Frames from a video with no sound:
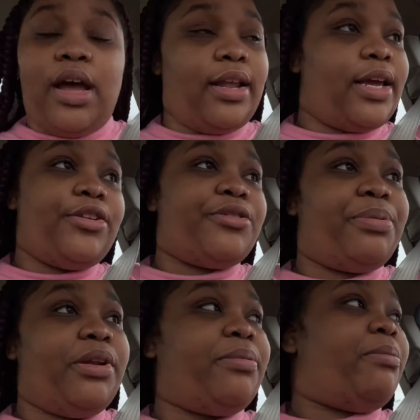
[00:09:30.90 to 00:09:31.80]
all I gotta do is
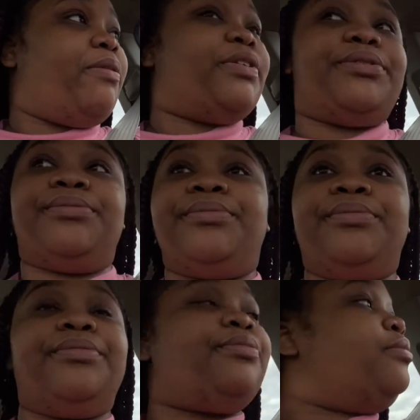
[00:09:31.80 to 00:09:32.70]
pull up on my phone.
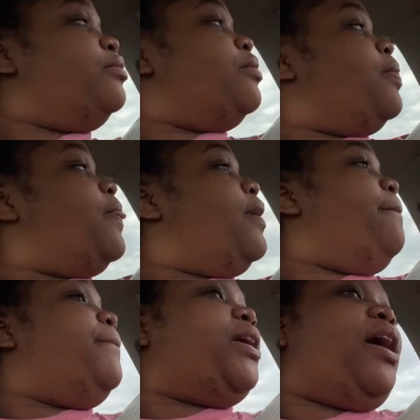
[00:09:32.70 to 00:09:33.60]

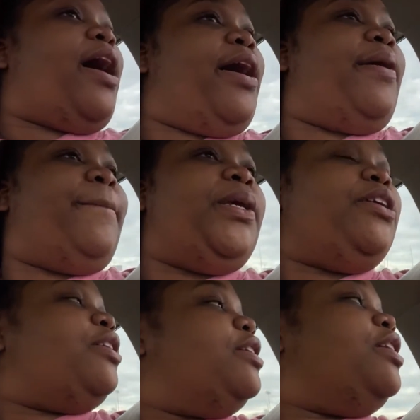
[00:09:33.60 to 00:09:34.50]
But yeah, I am
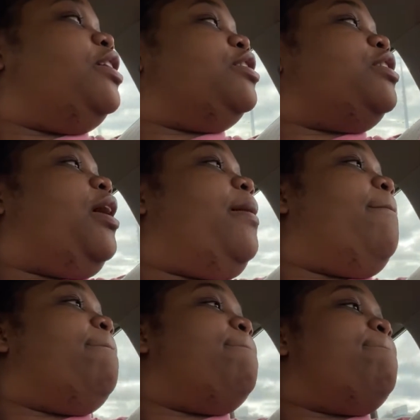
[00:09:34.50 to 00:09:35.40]
here at the nail shop,
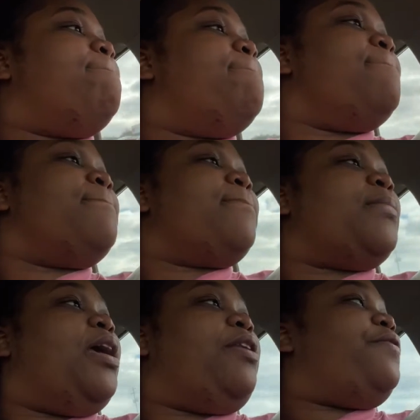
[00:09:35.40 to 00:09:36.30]

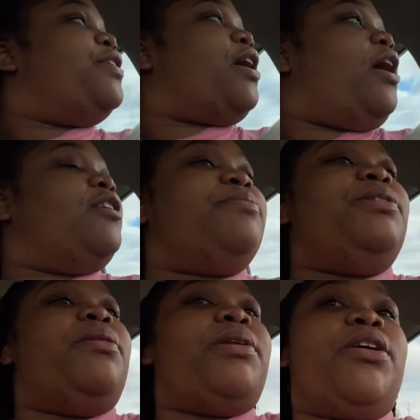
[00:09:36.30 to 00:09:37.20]
and if he calls
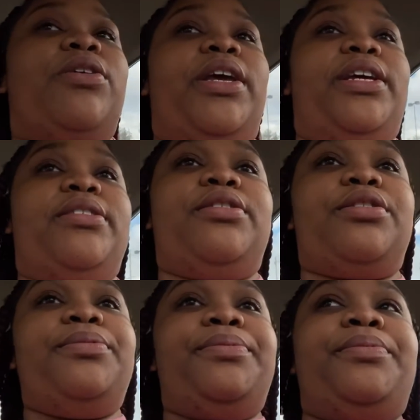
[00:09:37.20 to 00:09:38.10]
me, I'm not gonna
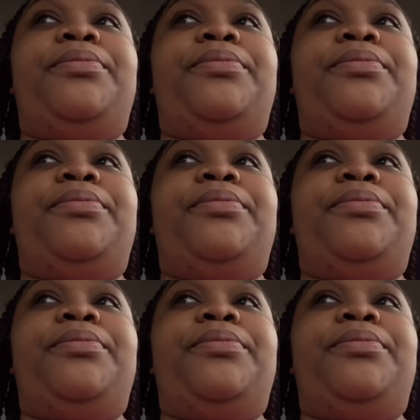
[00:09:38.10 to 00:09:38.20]
answer.